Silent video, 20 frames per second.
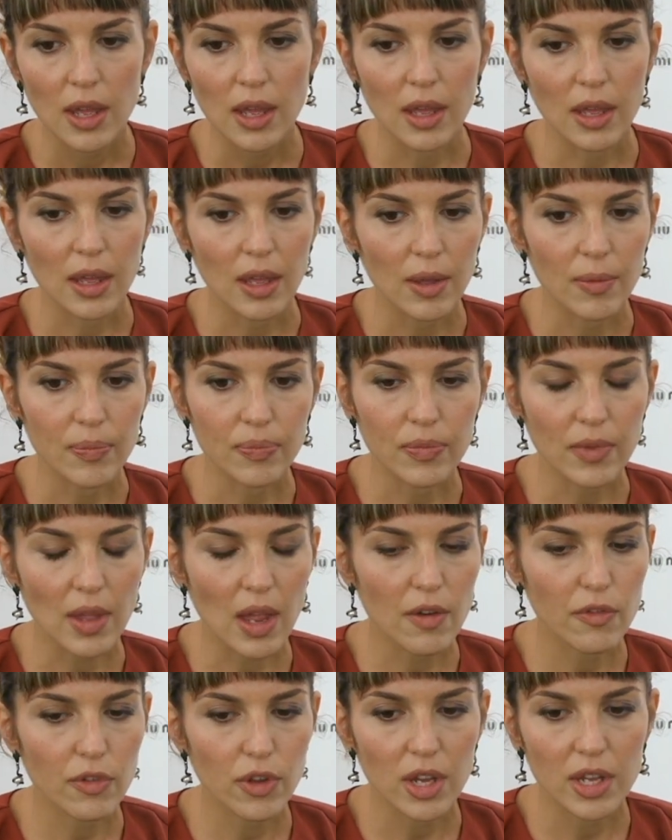
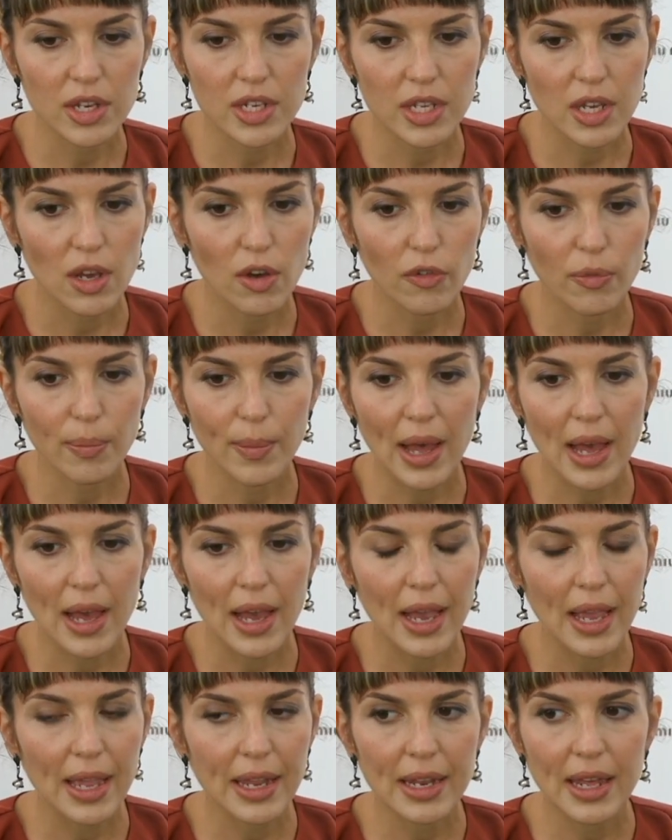idea of
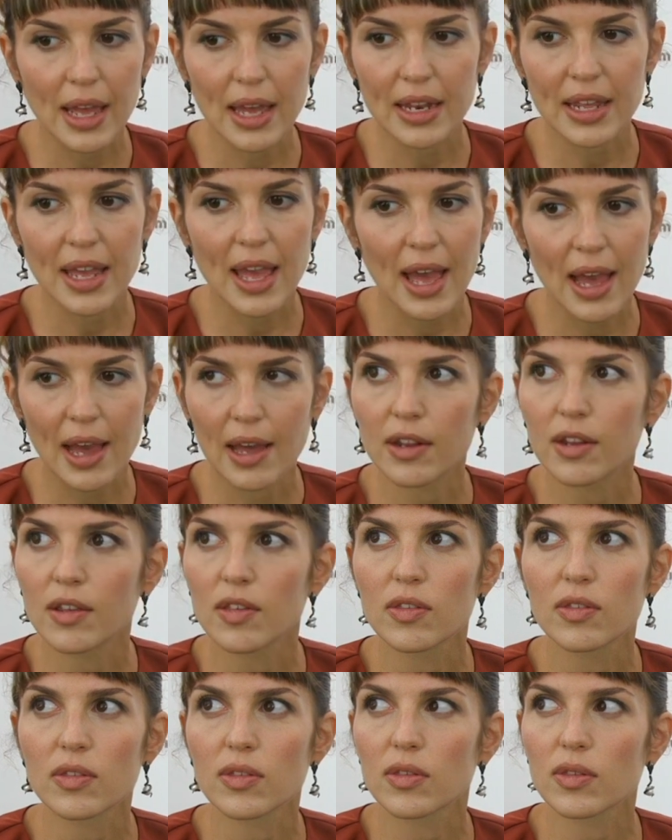mine, and he had
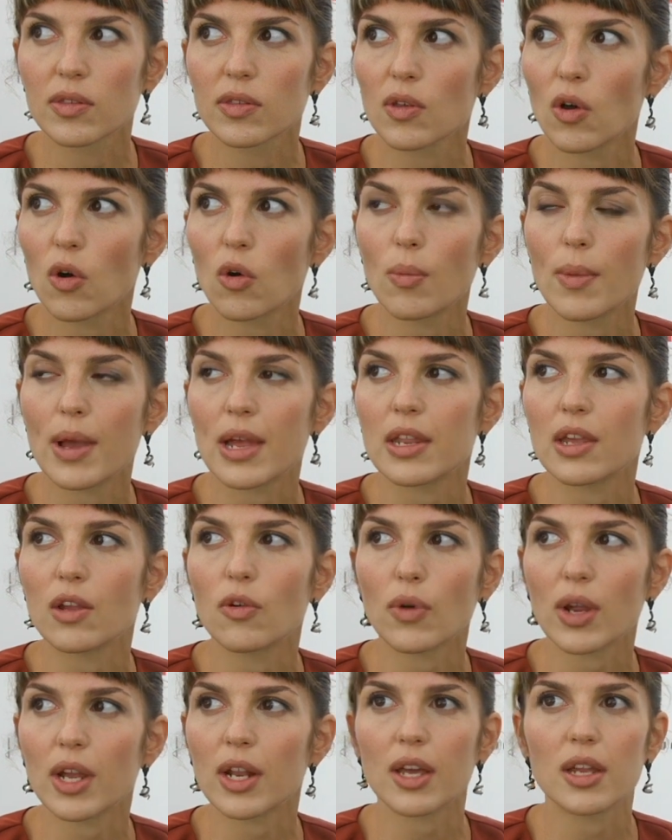so many
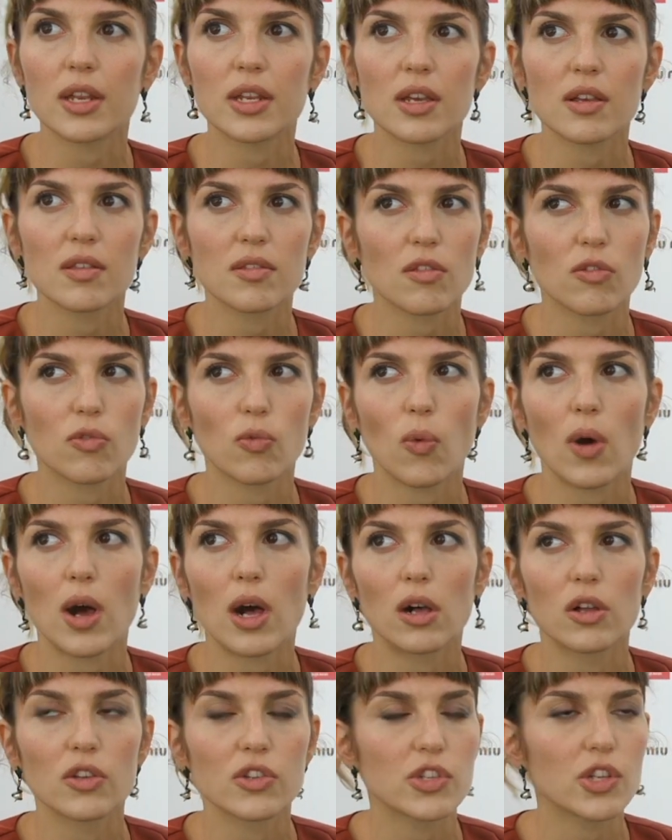great ideas as well.